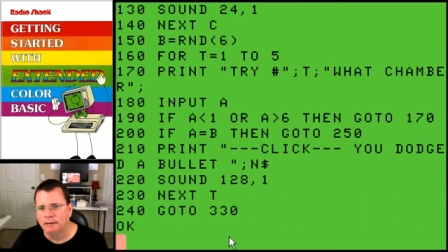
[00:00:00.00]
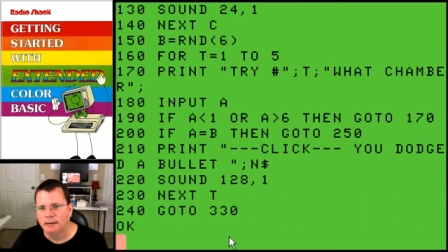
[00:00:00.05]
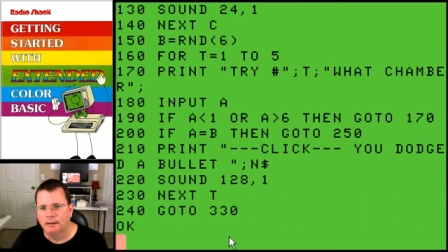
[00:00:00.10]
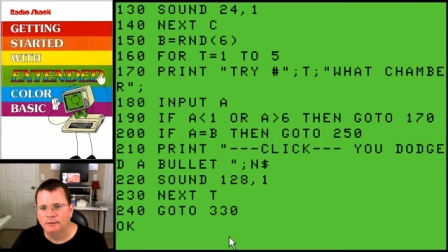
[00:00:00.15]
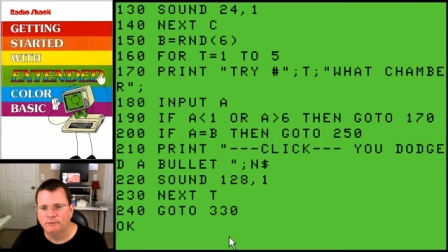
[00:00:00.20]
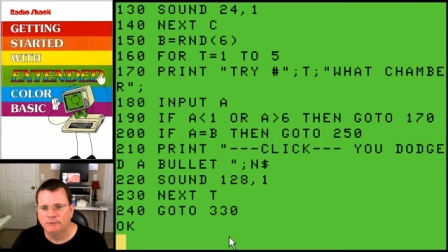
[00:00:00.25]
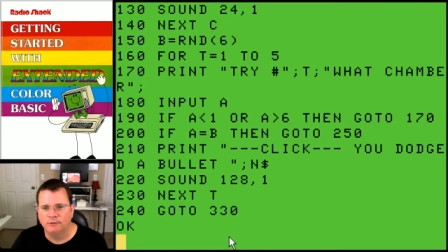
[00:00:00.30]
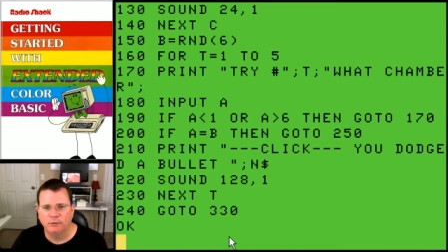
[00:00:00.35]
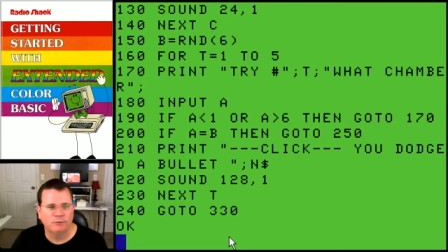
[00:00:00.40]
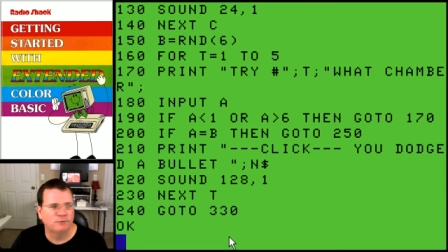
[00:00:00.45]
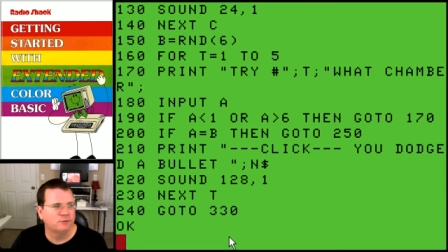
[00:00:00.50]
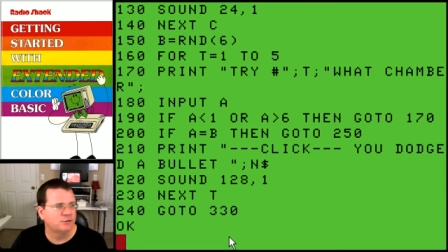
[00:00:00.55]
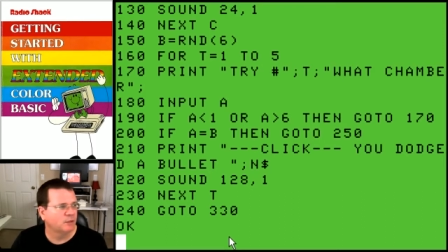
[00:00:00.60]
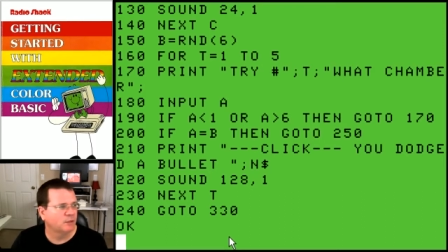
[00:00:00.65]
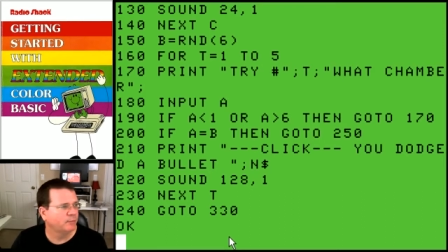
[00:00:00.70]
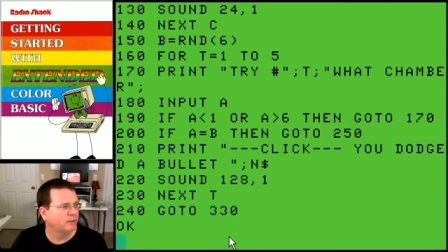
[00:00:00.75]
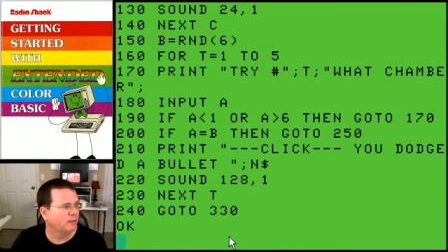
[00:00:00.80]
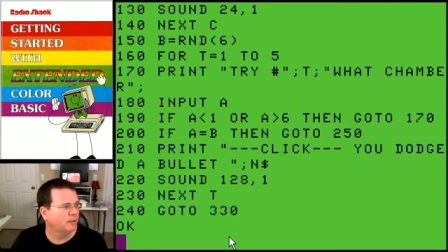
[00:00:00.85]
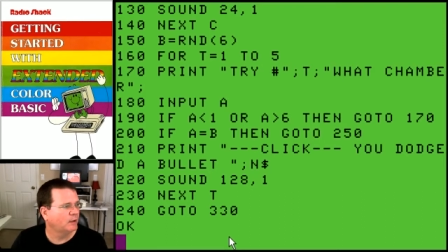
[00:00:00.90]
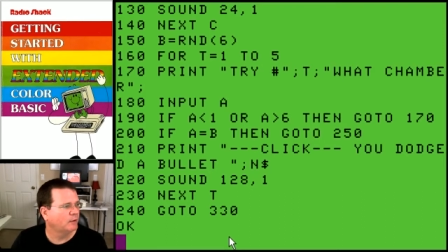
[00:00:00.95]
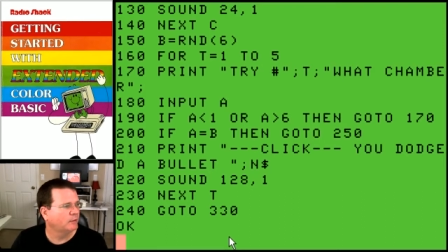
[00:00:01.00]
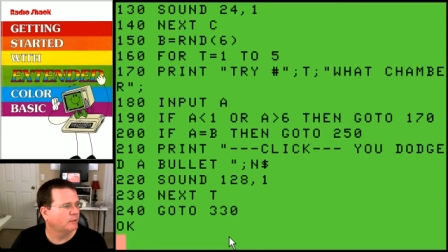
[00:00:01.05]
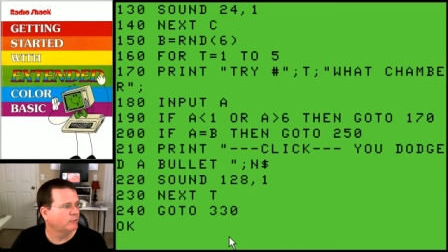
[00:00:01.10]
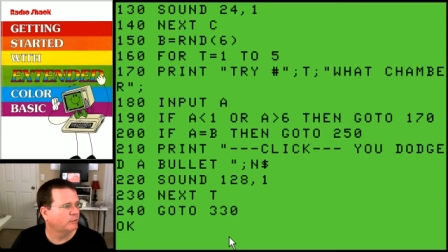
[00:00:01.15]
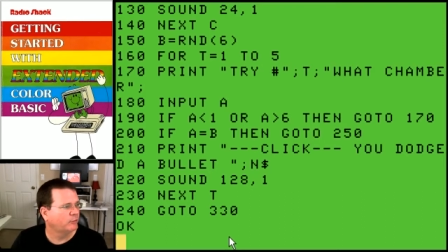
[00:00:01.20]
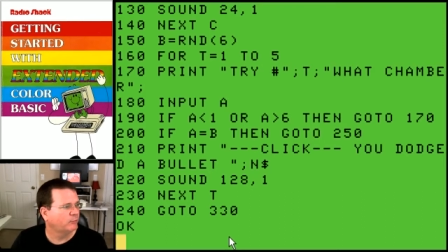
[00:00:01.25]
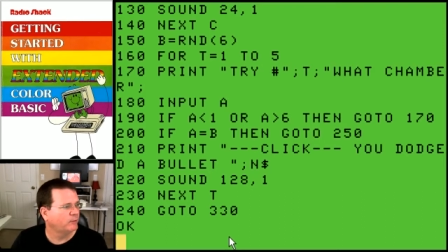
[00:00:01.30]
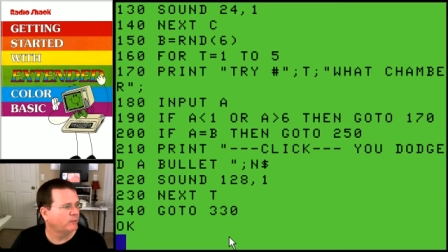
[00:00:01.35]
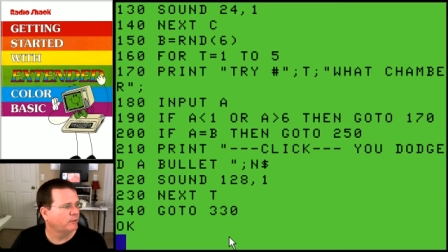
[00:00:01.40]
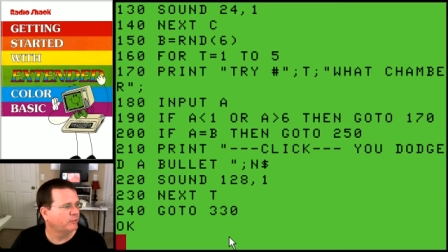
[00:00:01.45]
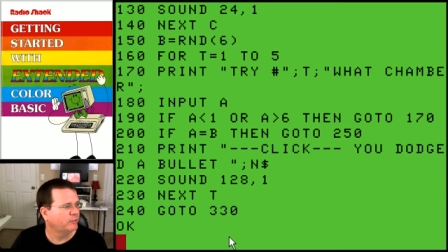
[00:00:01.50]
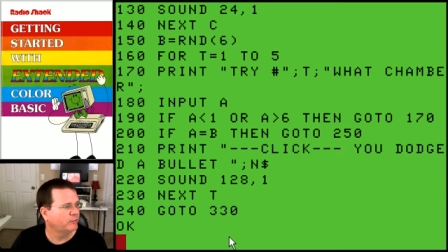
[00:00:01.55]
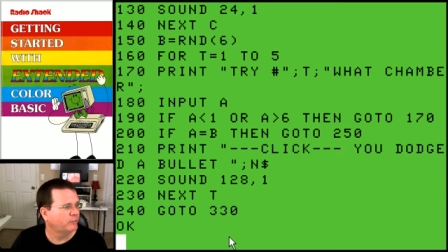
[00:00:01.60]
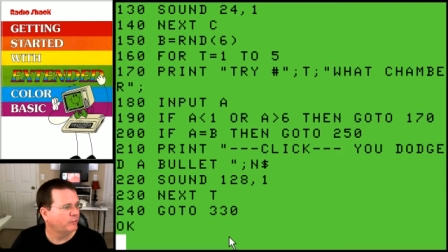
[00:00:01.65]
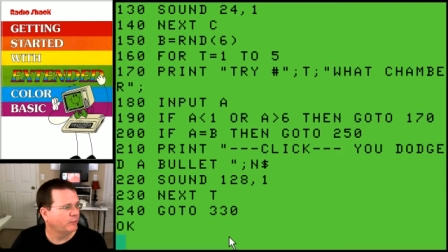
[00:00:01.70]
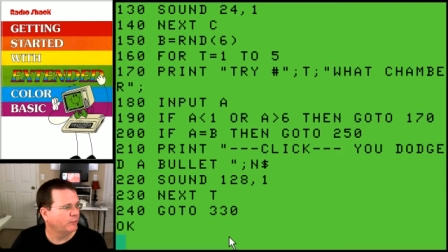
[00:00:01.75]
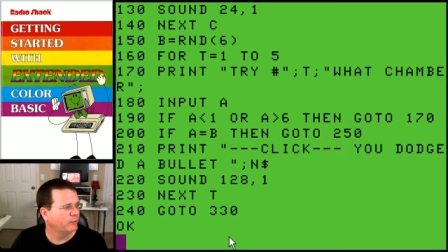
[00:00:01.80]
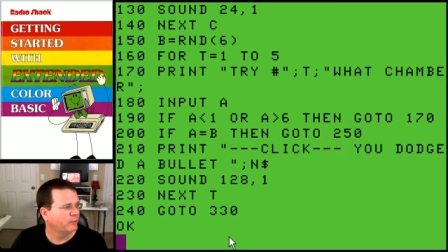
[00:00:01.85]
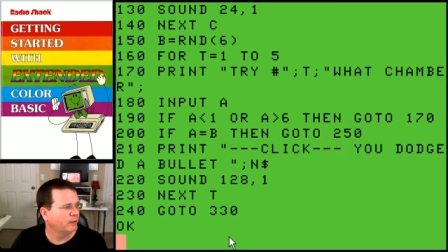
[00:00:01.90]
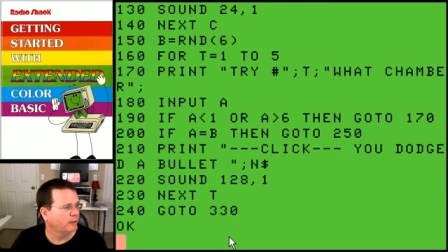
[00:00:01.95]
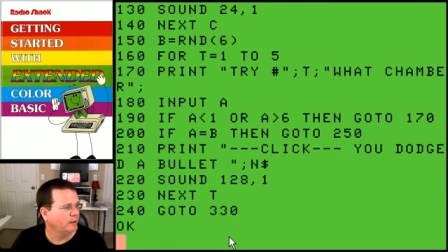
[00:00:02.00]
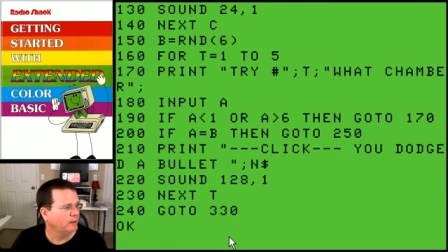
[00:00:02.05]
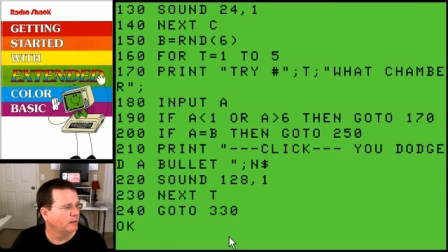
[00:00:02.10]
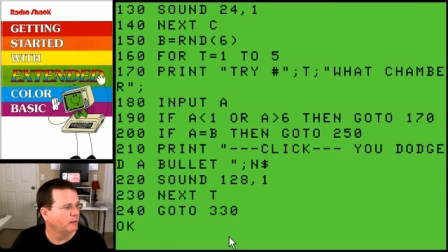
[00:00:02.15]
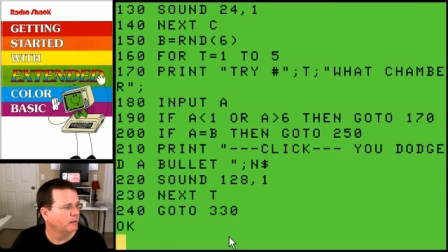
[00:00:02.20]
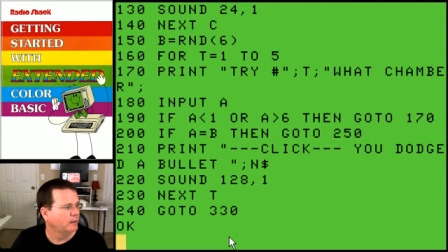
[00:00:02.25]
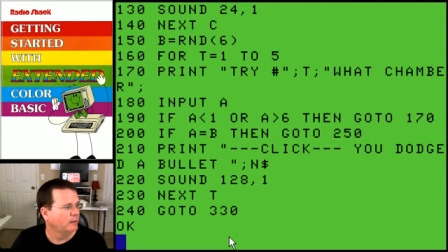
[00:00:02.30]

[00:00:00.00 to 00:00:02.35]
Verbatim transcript: and so it's jumping down to 330